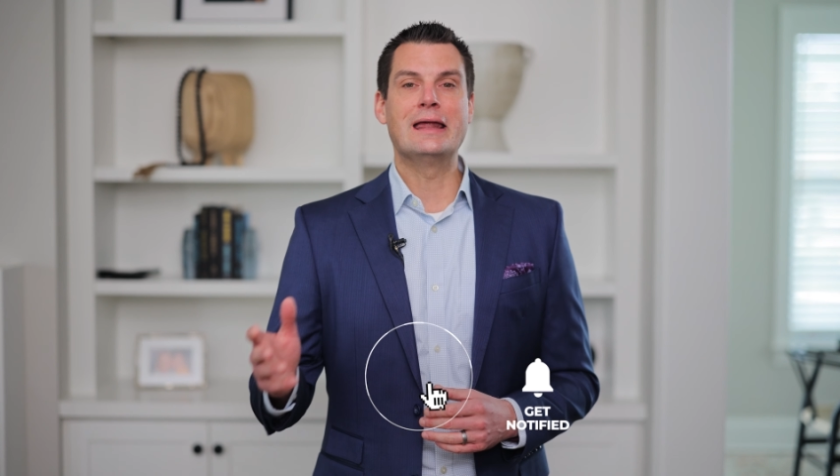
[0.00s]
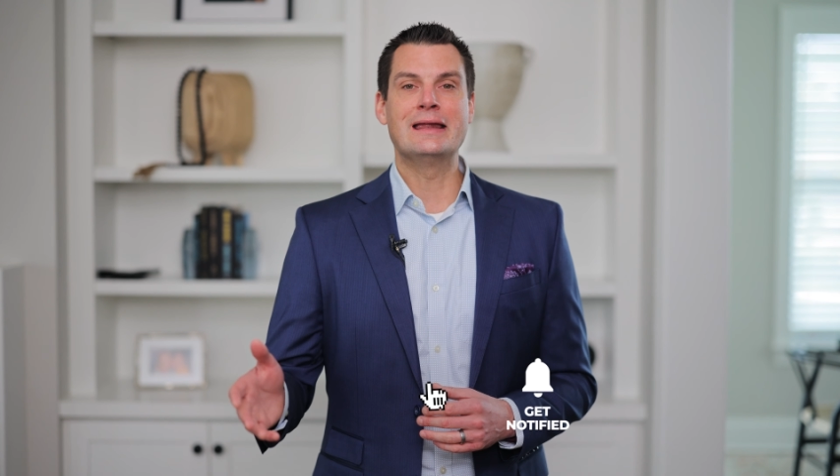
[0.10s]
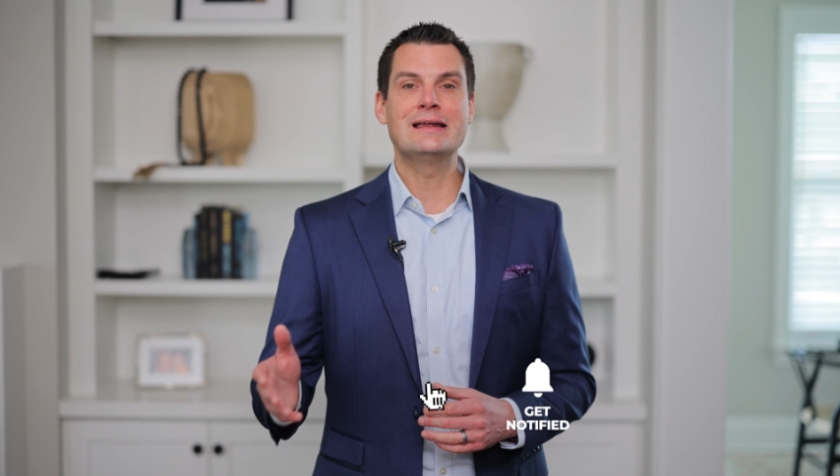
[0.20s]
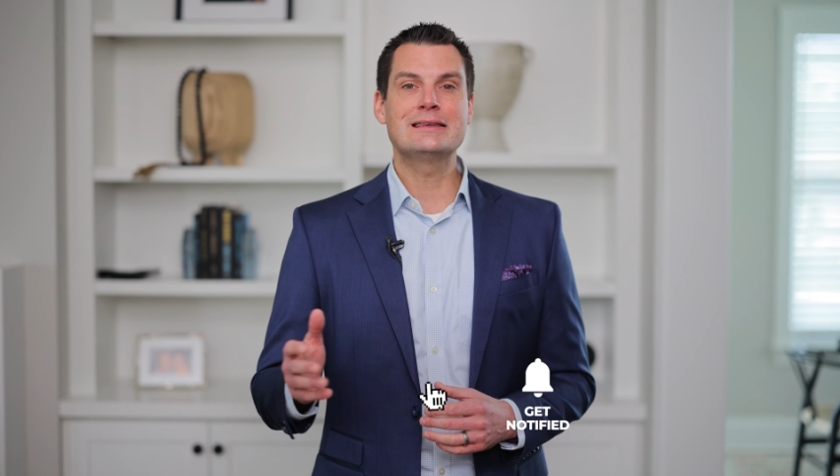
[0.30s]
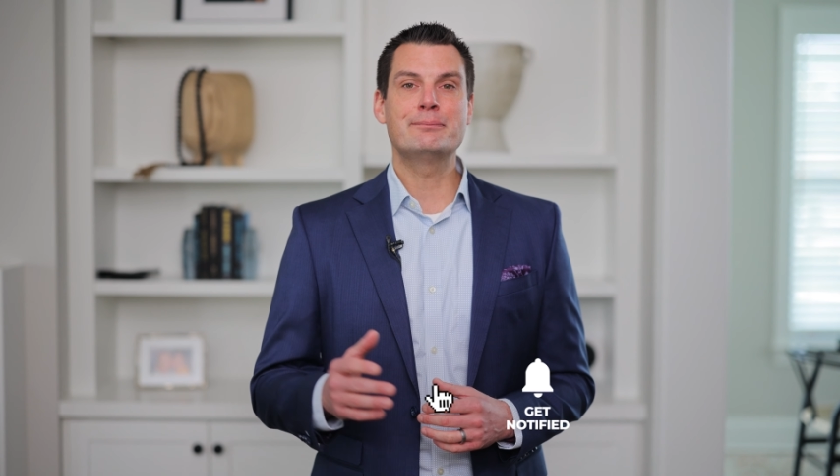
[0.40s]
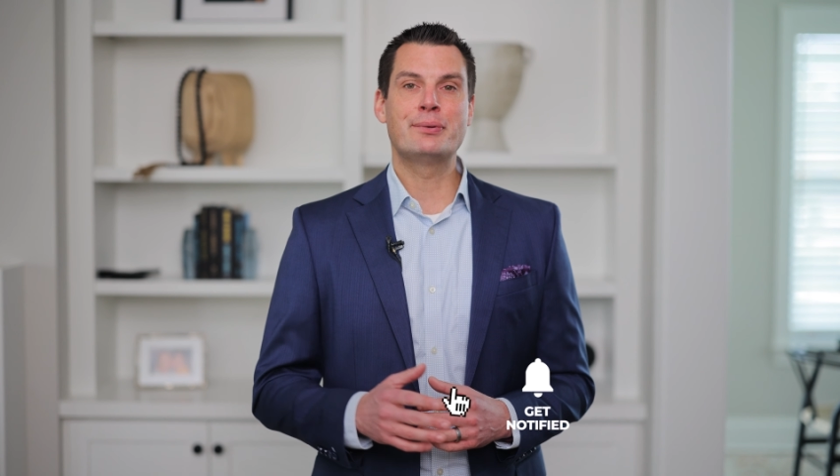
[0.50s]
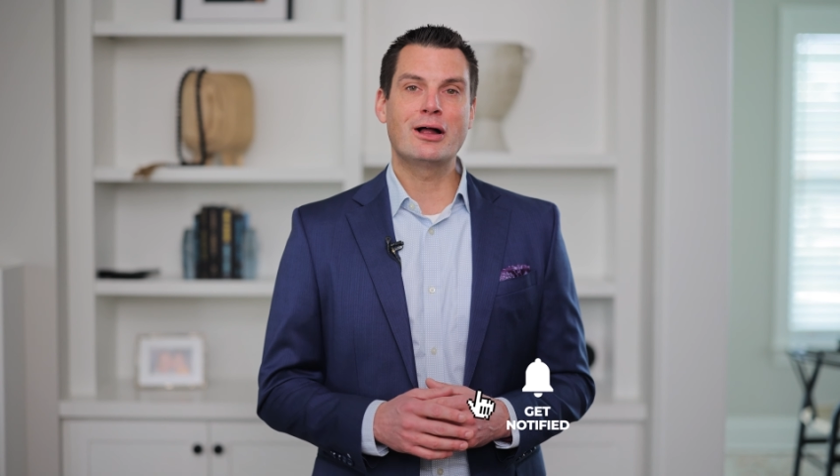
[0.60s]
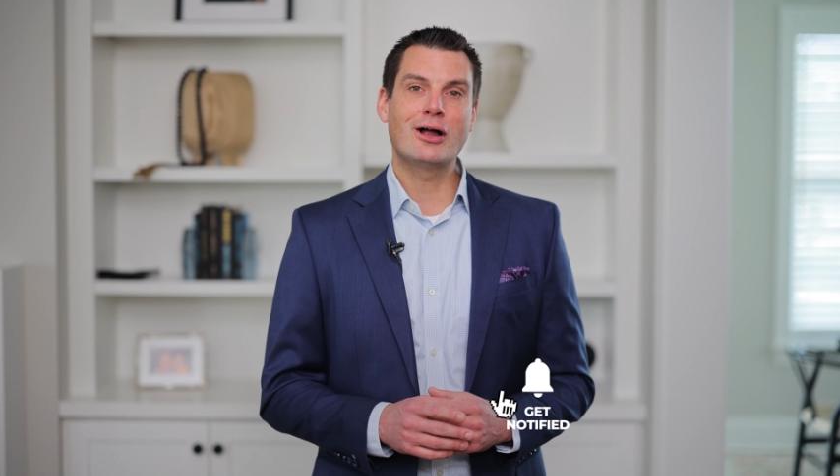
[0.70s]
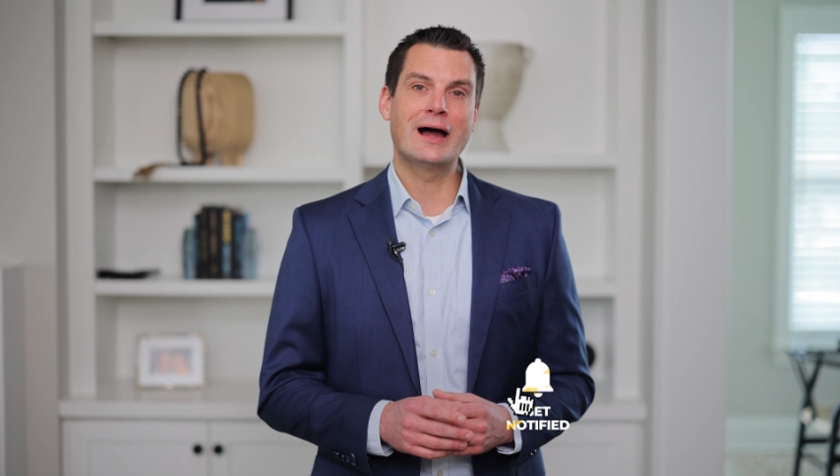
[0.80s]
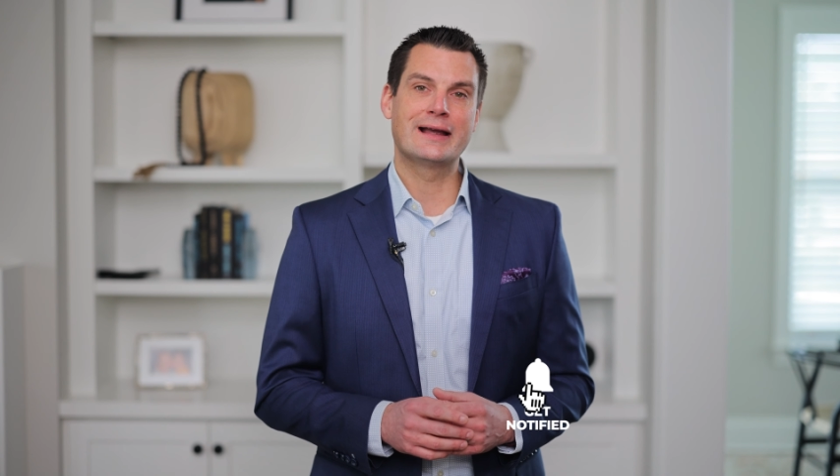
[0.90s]
and hit the
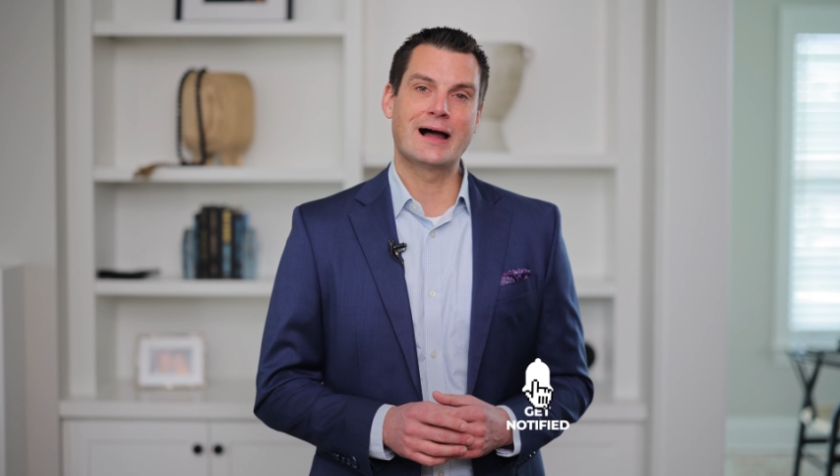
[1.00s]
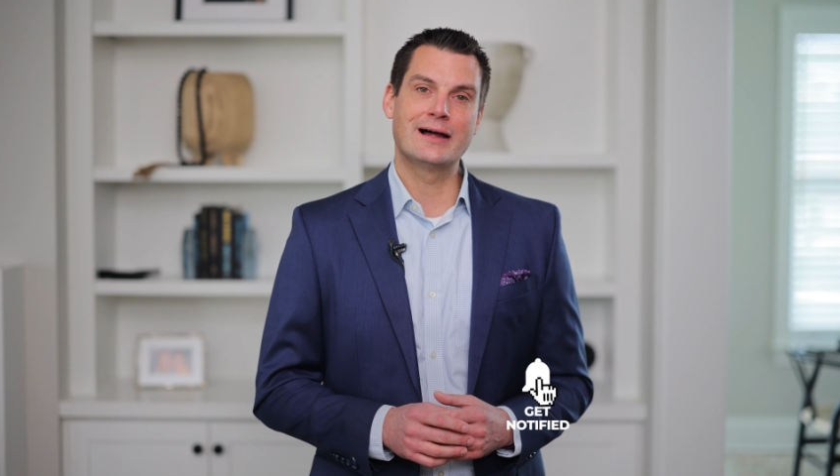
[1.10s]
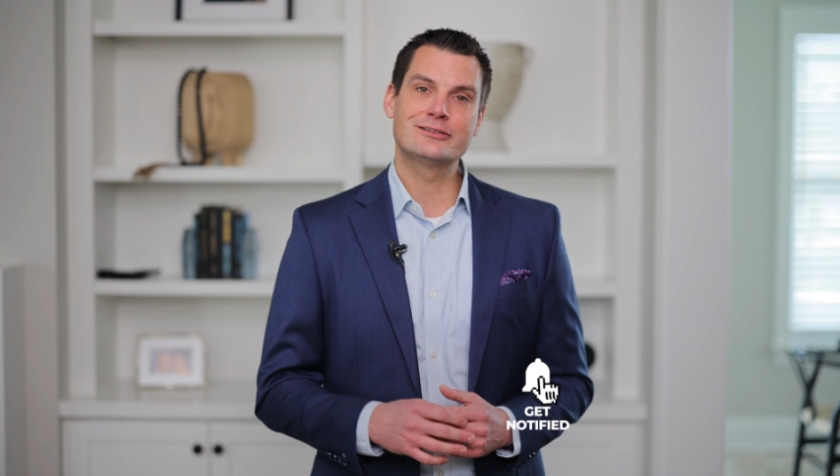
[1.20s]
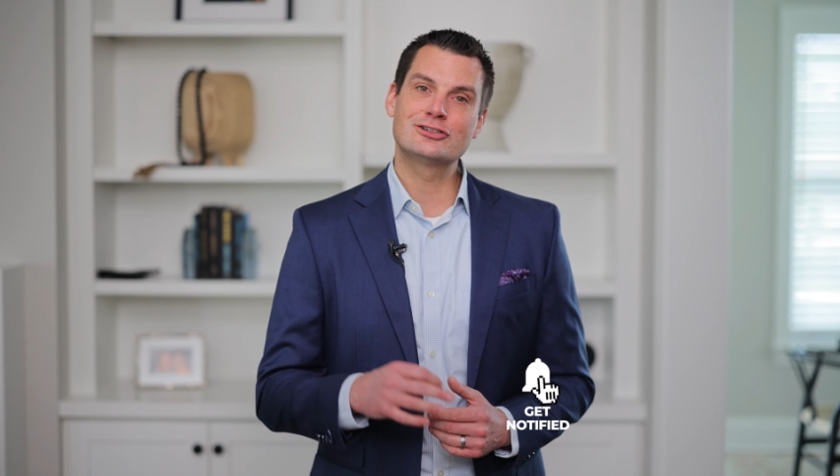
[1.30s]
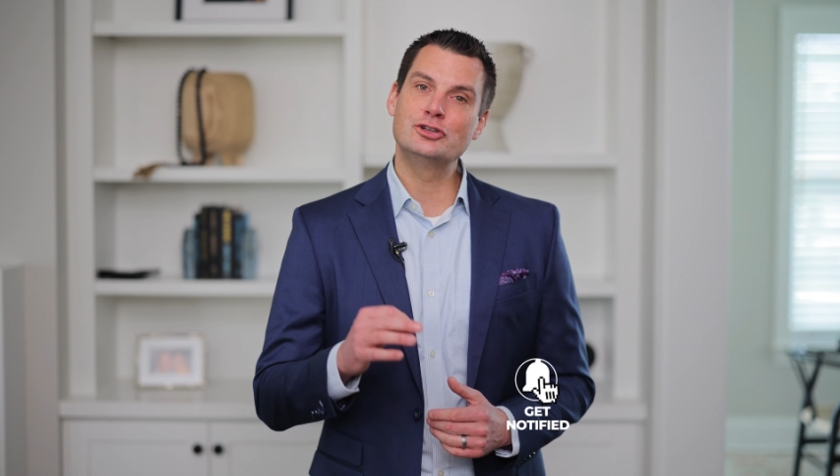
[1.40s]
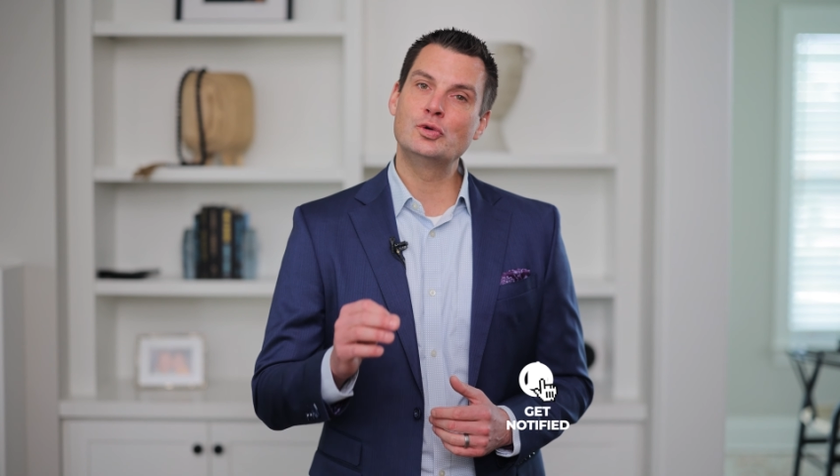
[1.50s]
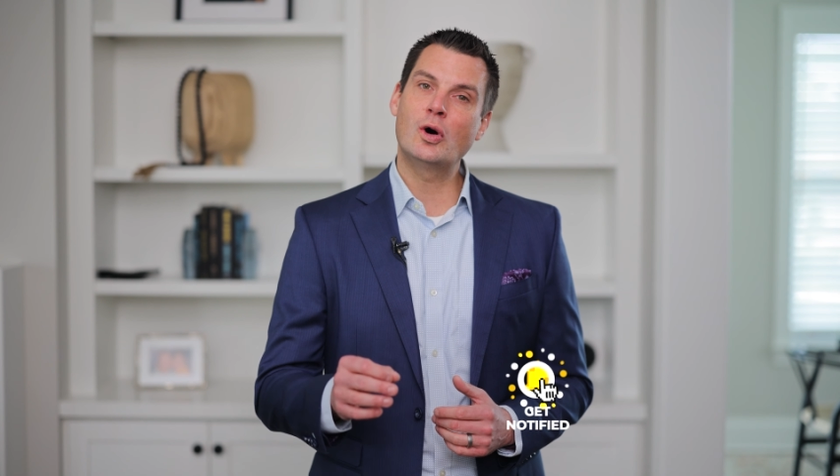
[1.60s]
bell icon so you